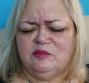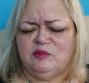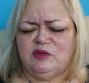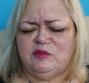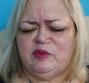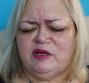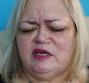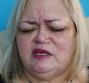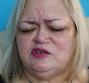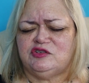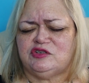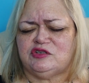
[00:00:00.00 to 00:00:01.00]
Be
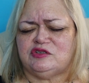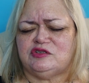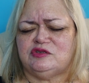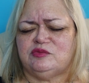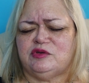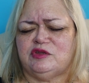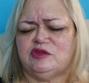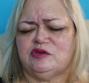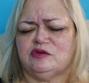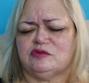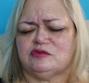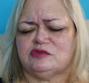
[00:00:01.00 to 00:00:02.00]
patient with
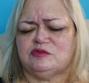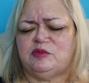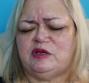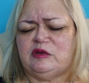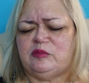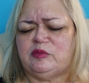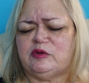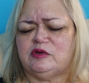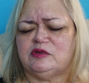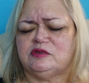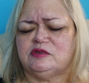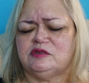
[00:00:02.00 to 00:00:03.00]
those people.